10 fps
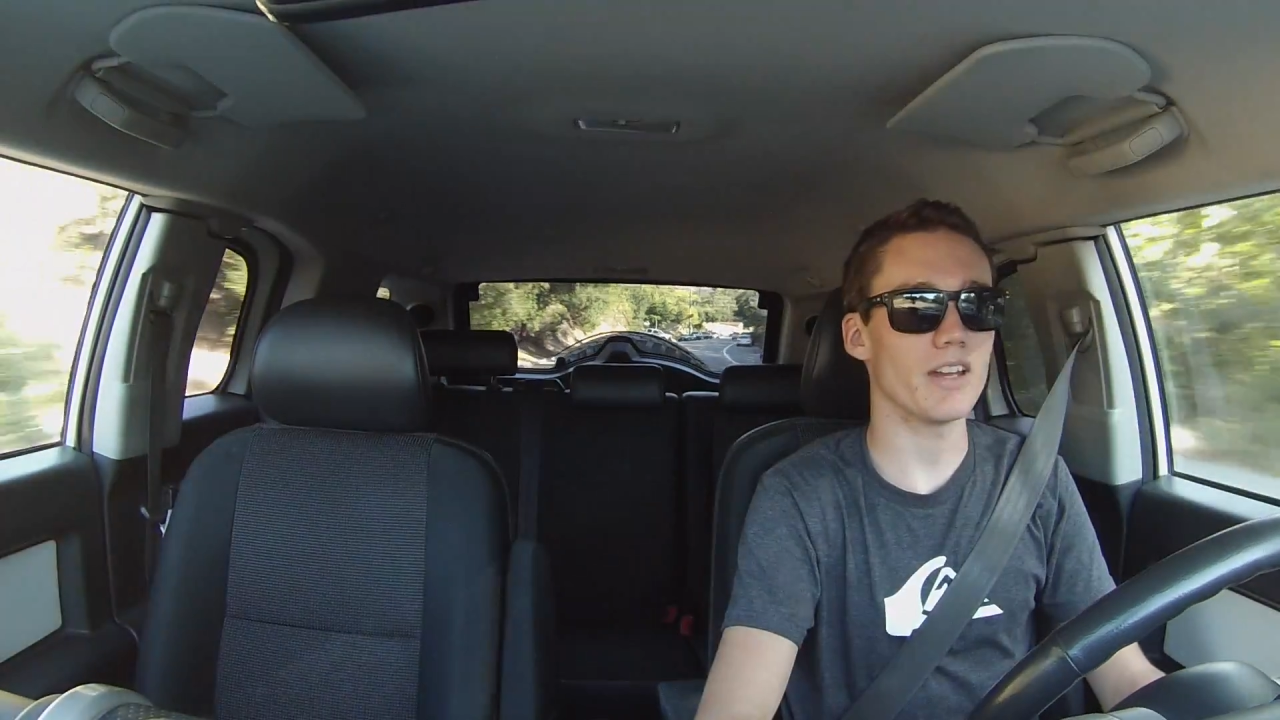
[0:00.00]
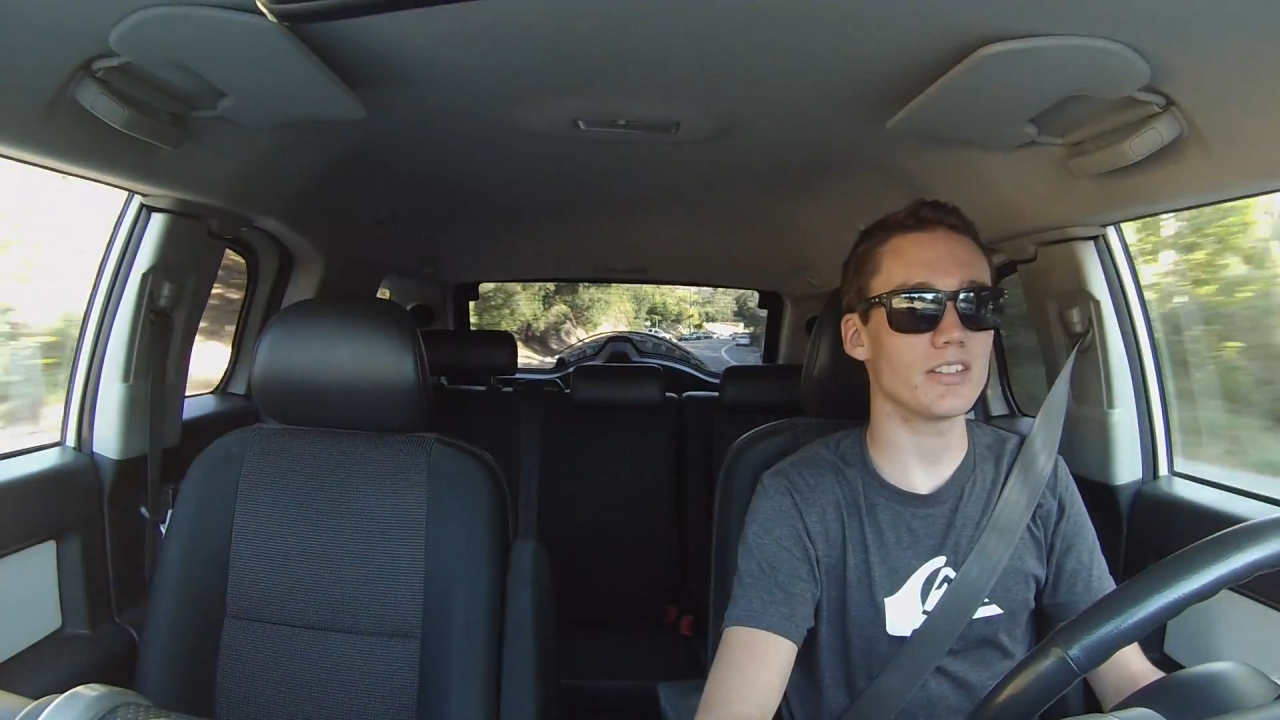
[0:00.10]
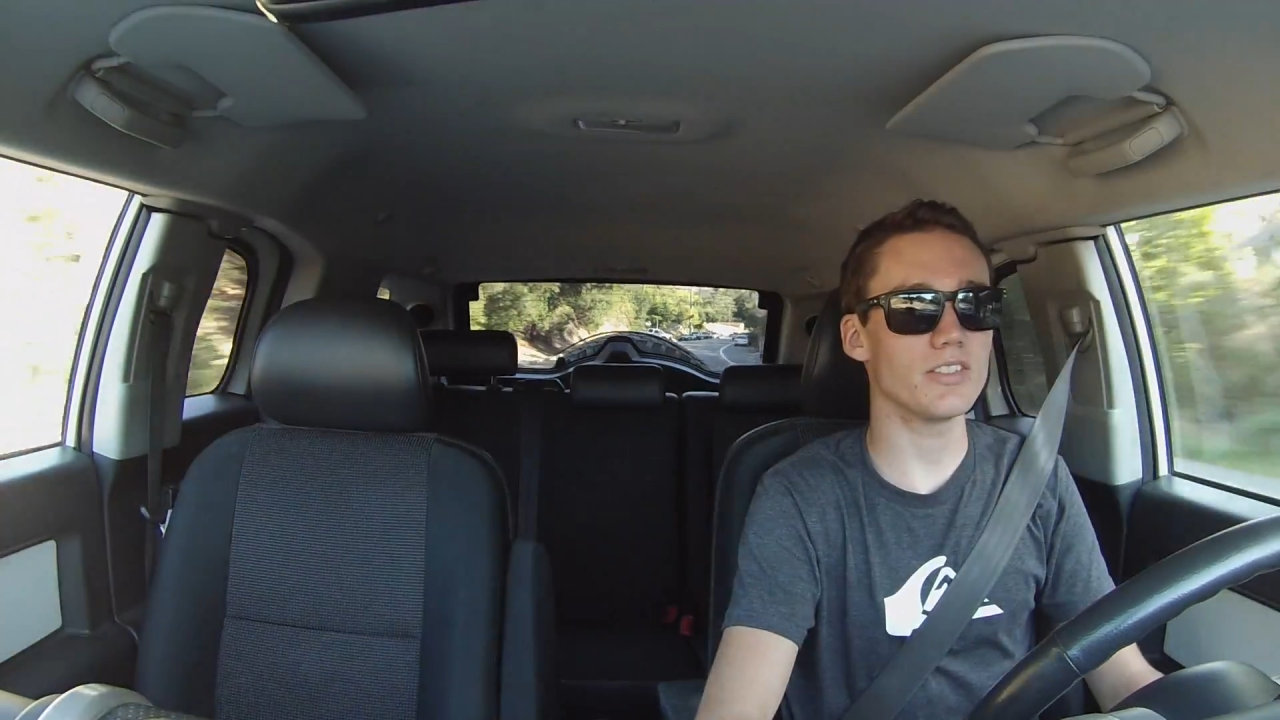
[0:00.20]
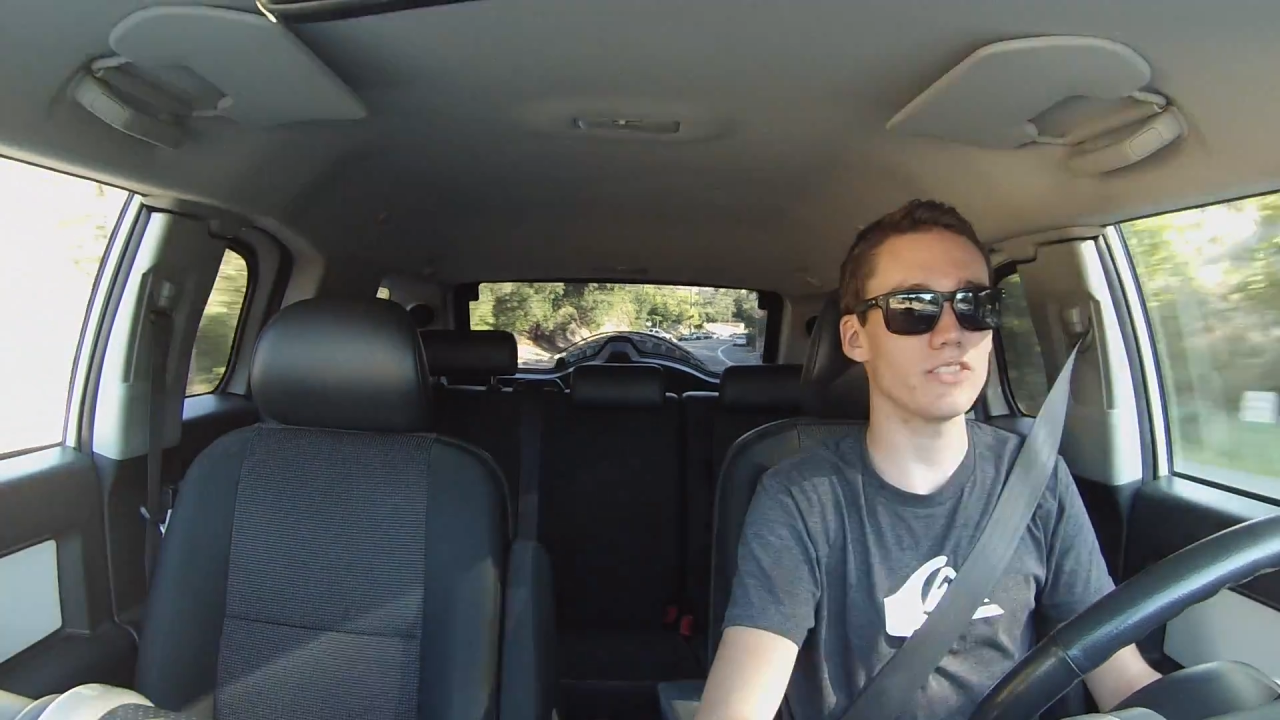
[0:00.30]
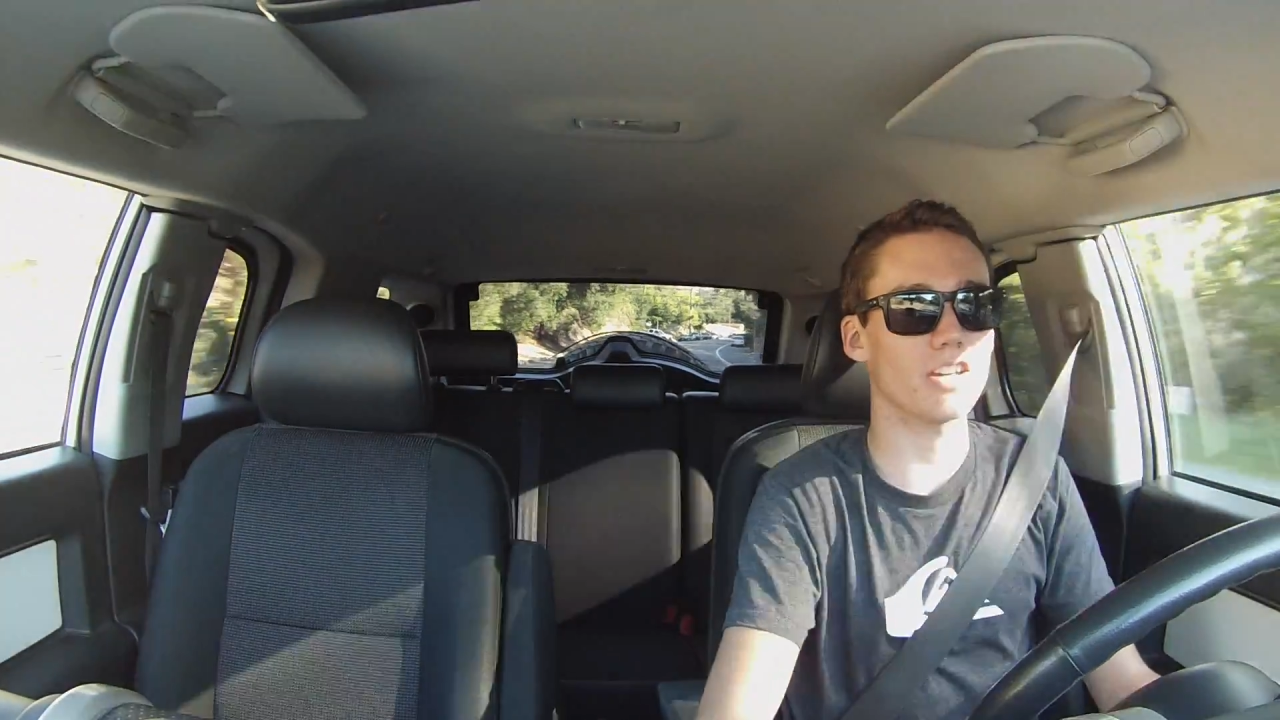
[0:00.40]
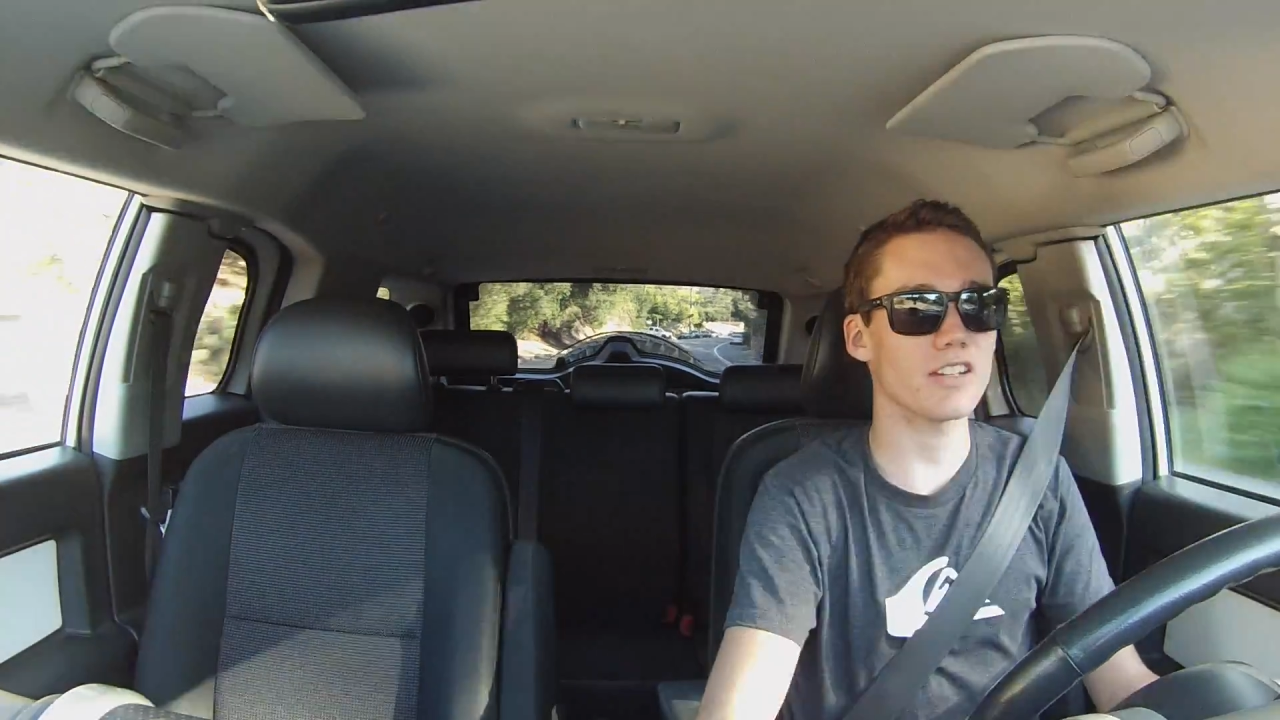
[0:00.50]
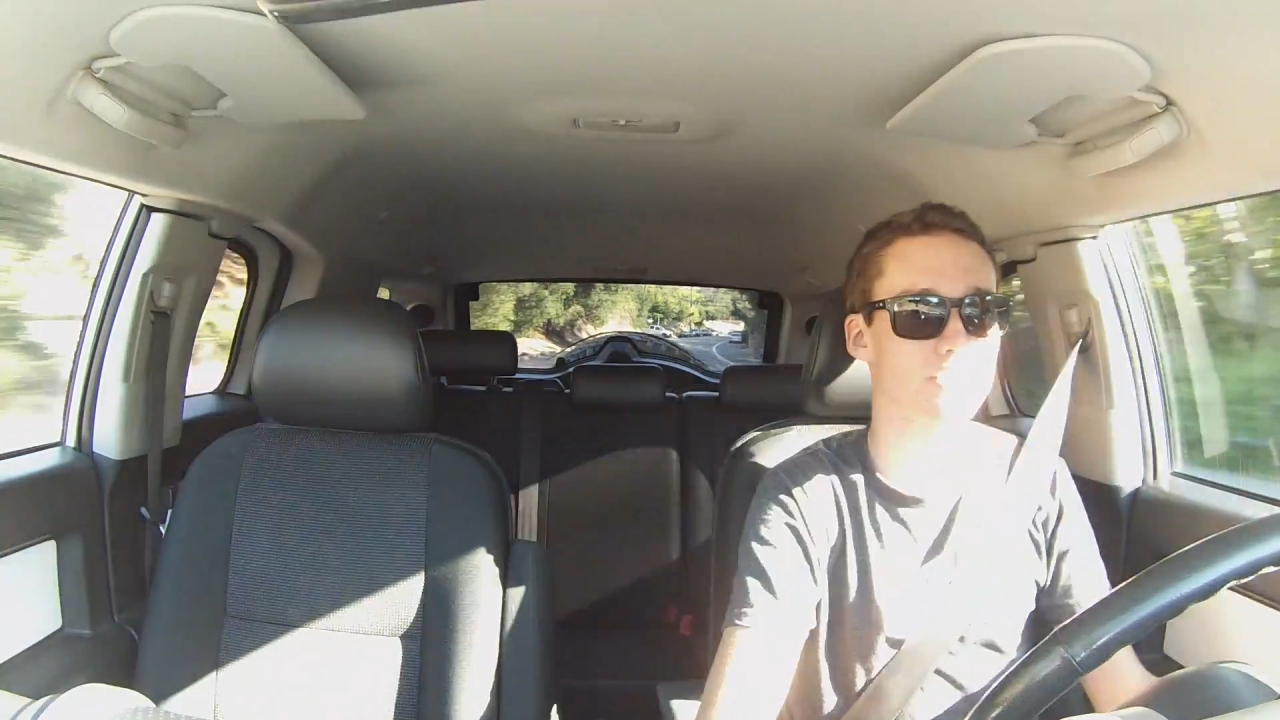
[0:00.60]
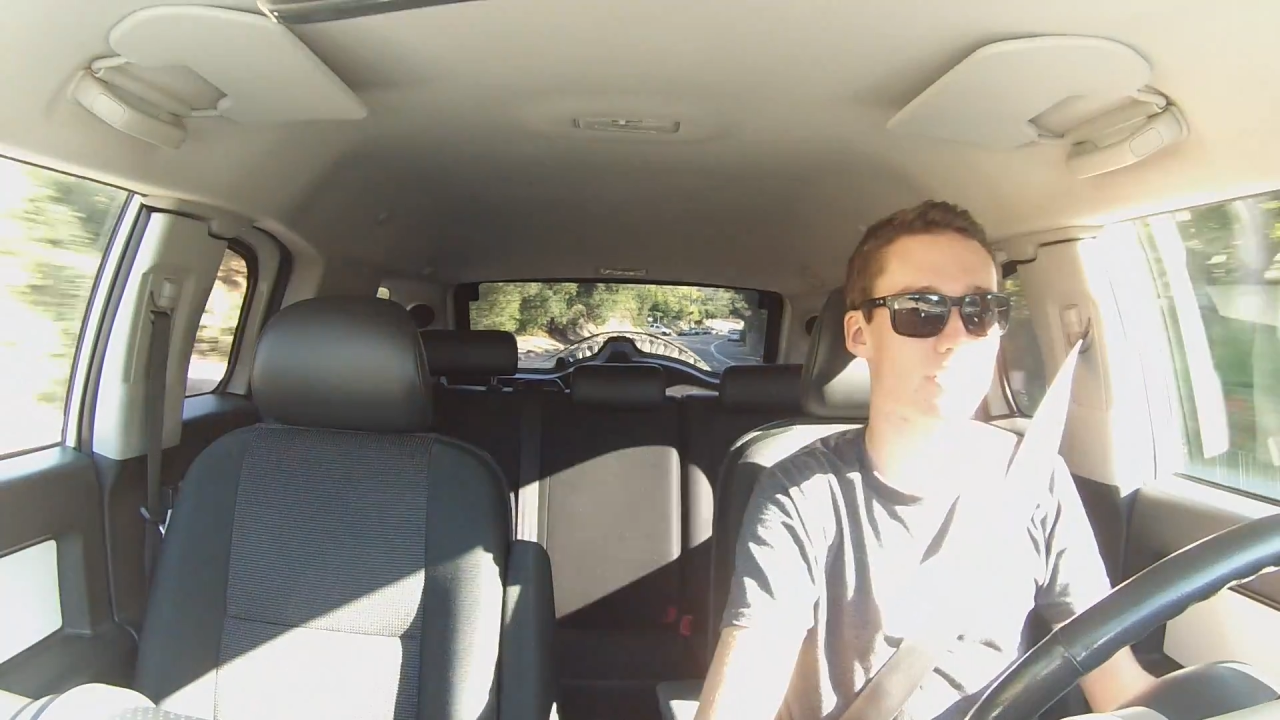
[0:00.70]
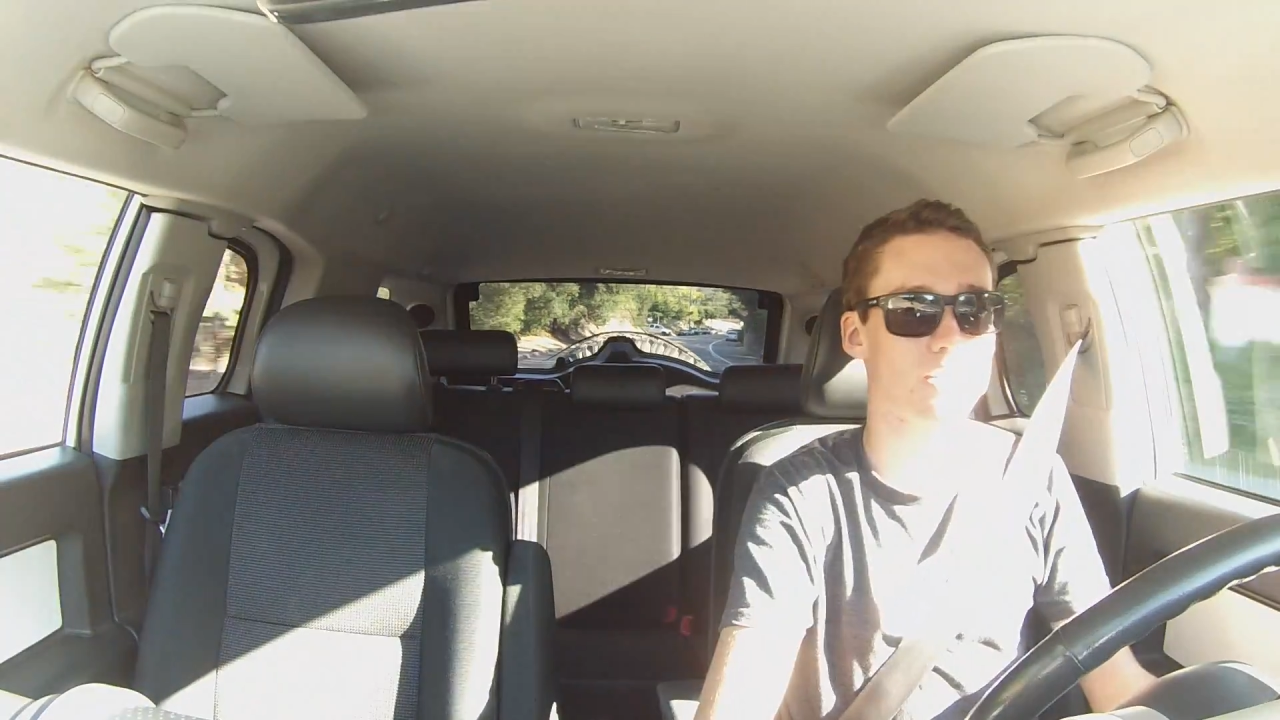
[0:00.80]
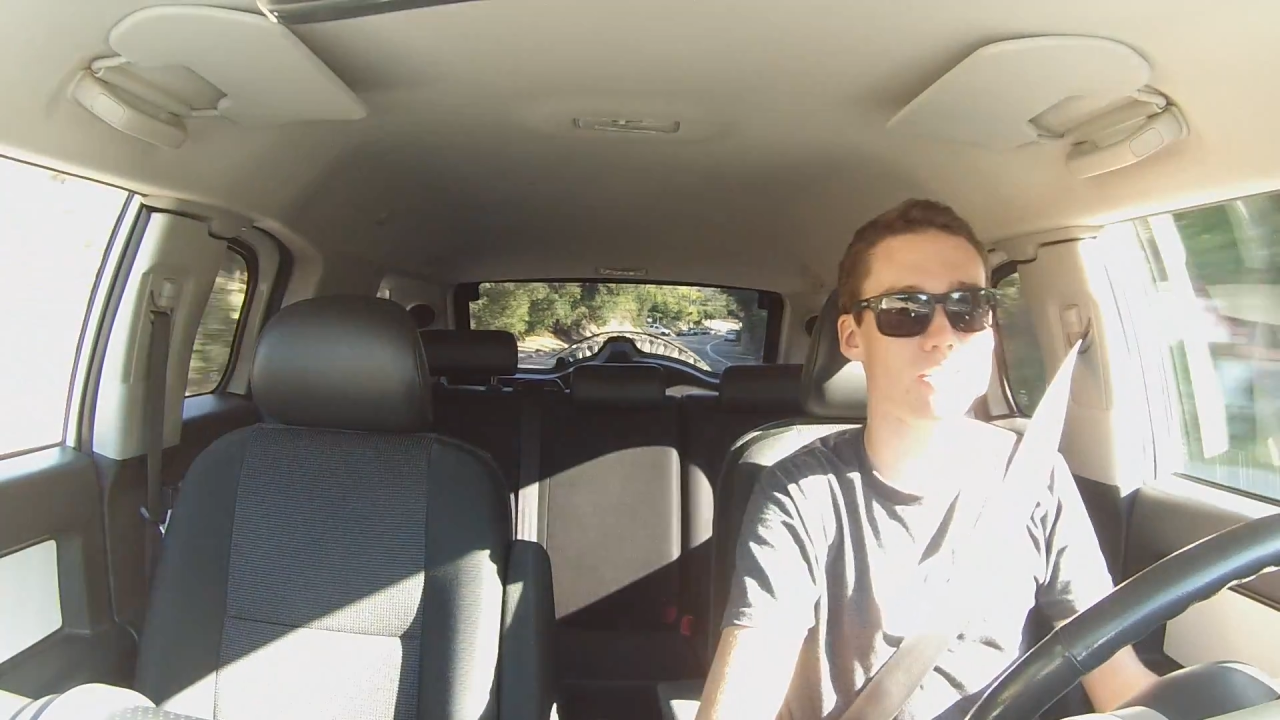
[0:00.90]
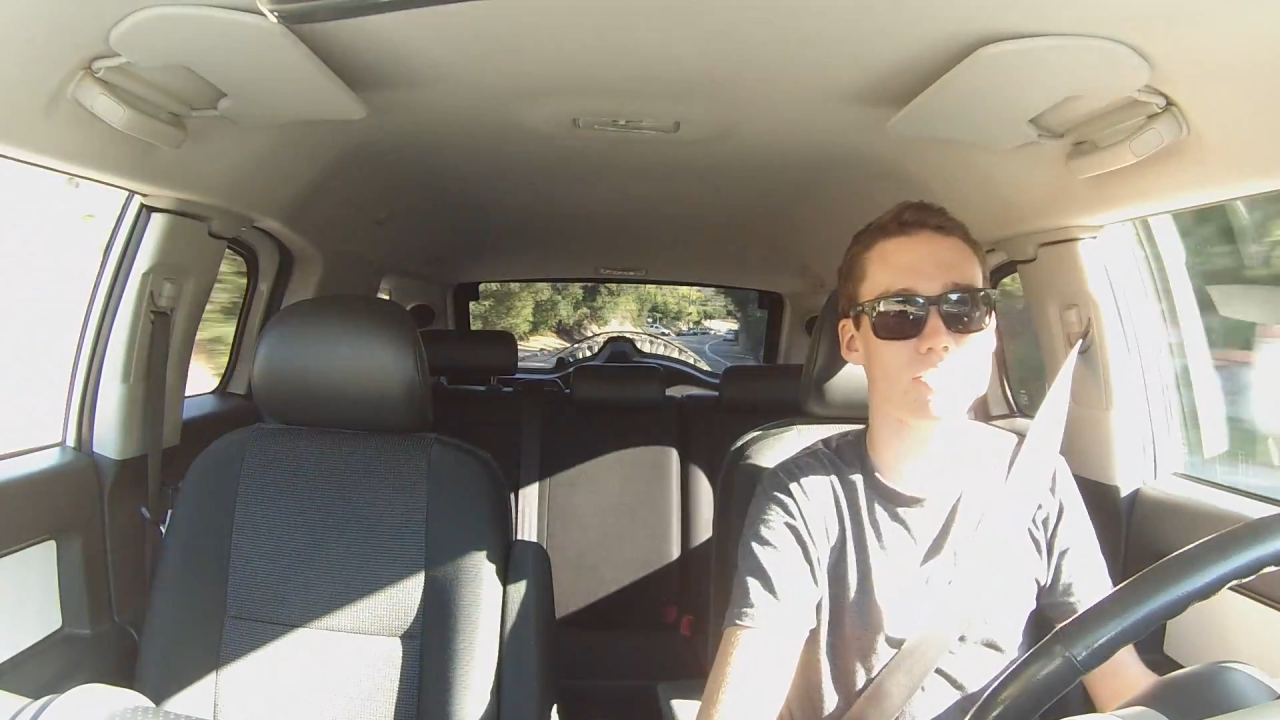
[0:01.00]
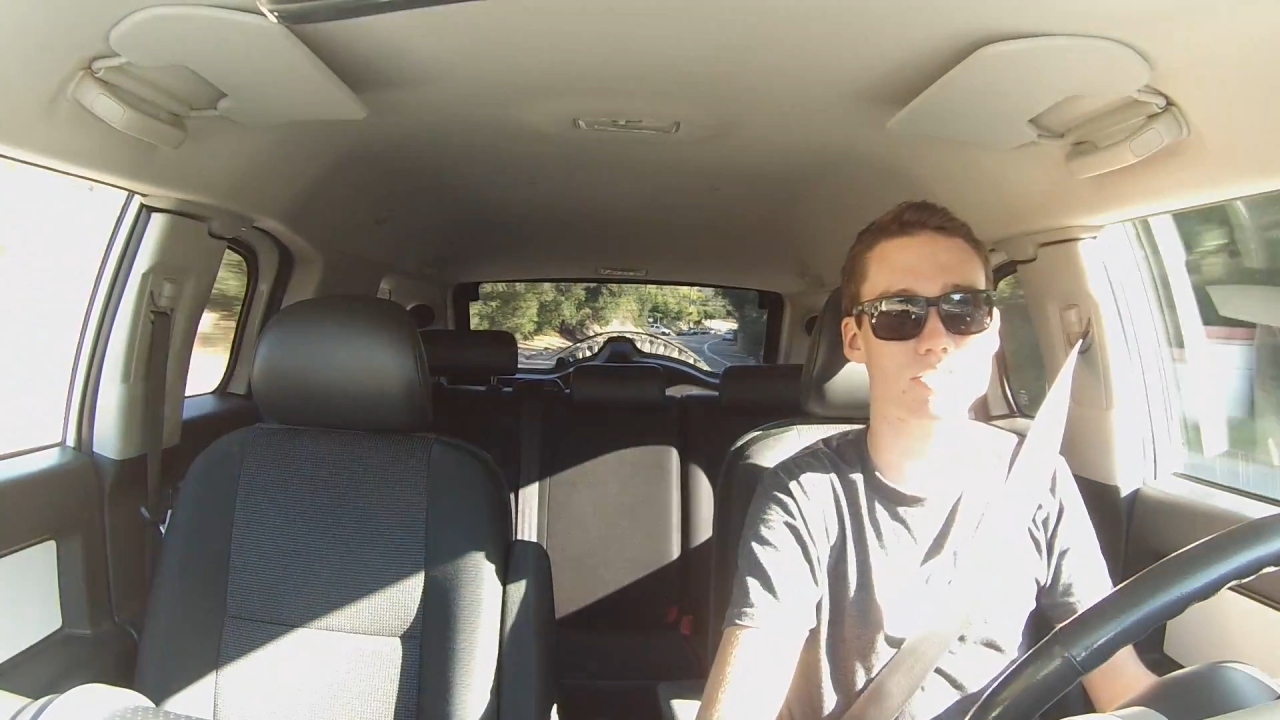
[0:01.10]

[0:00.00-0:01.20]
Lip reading: 2008